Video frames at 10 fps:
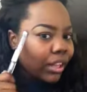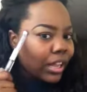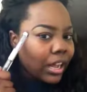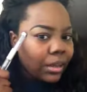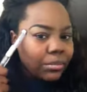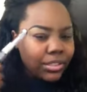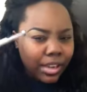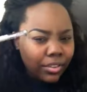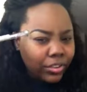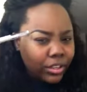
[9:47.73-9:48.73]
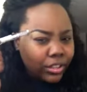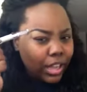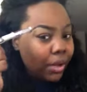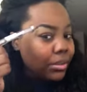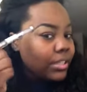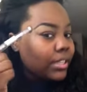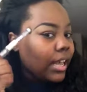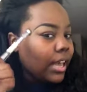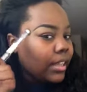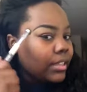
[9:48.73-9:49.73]
definitely I would
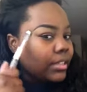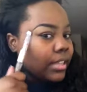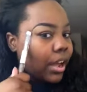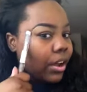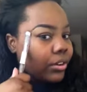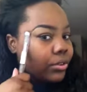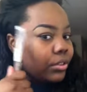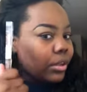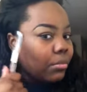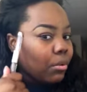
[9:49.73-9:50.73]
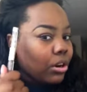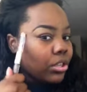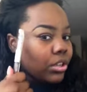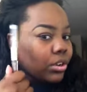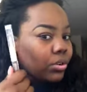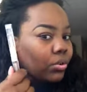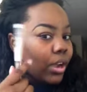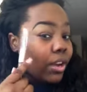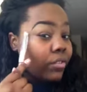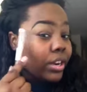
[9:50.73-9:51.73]
say this is how I do them more so
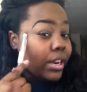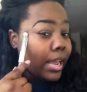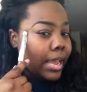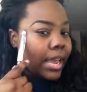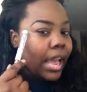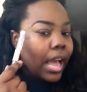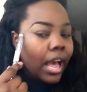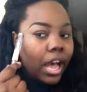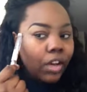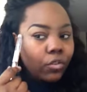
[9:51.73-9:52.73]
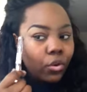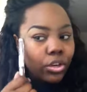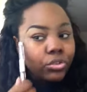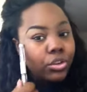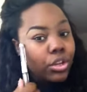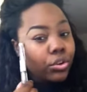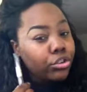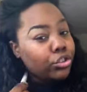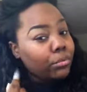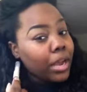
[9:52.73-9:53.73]
every day. Of course, you can go
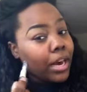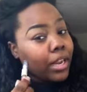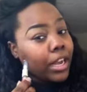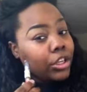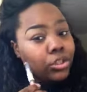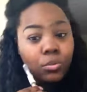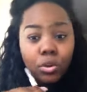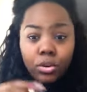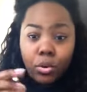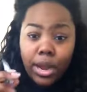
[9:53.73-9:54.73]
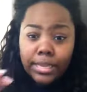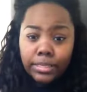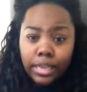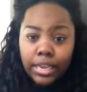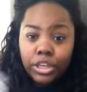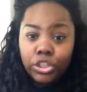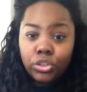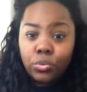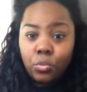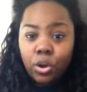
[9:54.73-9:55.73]
as dramatic as you want or as light as
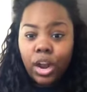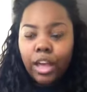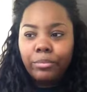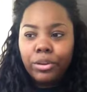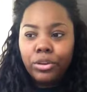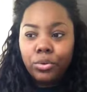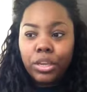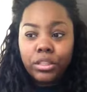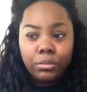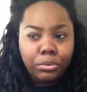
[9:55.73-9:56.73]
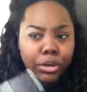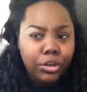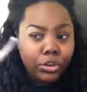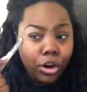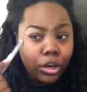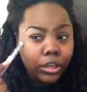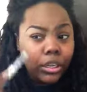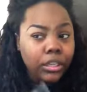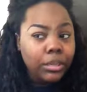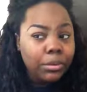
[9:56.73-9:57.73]
you want. I've been doing them pretty dark
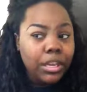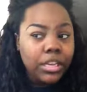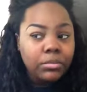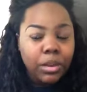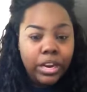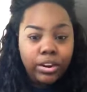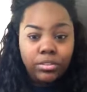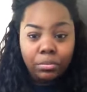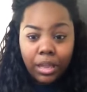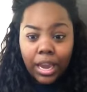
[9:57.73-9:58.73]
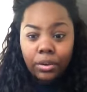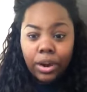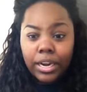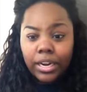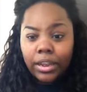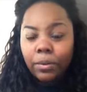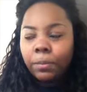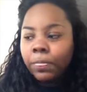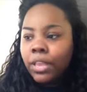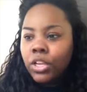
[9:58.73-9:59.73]
lately because my hair is black right now.
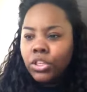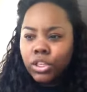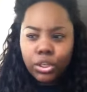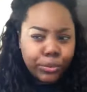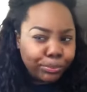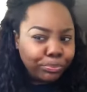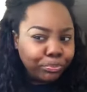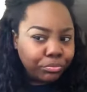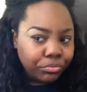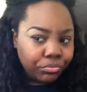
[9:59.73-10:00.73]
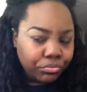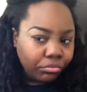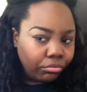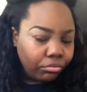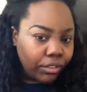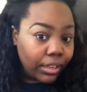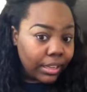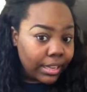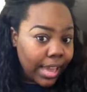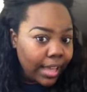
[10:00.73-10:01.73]
So
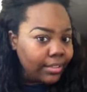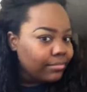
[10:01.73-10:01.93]
yeah,